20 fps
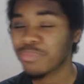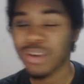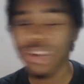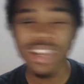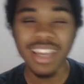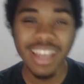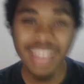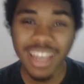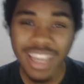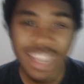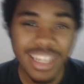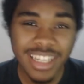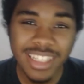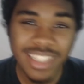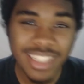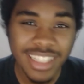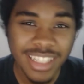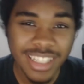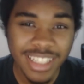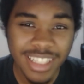but it
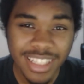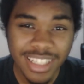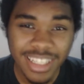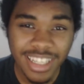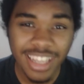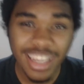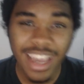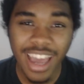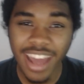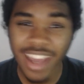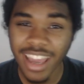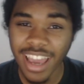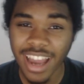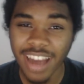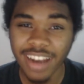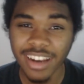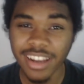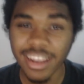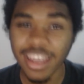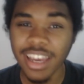is, and
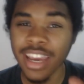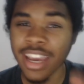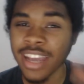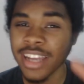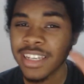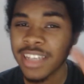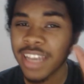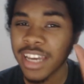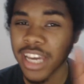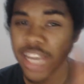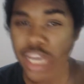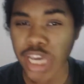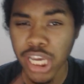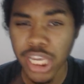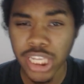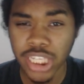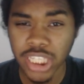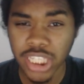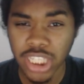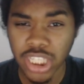again, it
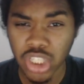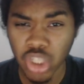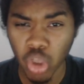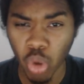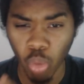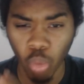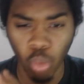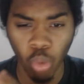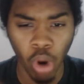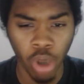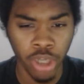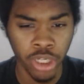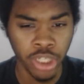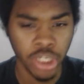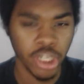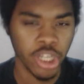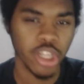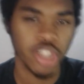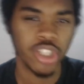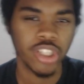is what
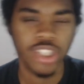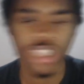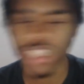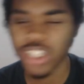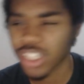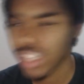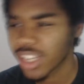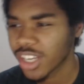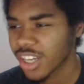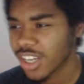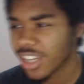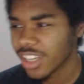it is.